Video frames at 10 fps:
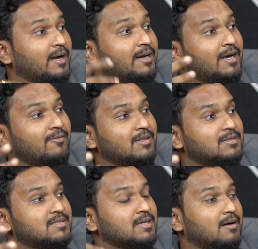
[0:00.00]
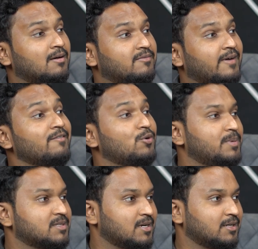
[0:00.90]
You can trade with 5
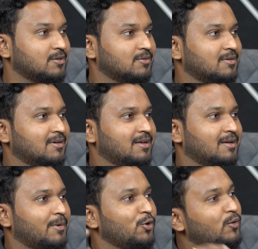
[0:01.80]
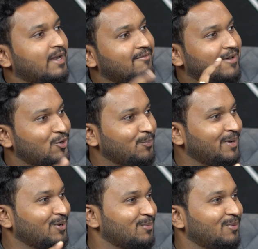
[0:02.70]
rupees right now. But you only have 1
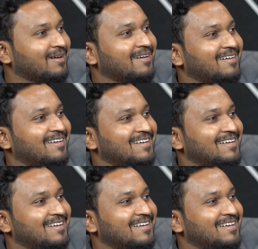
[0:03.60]
rupee in your pocket.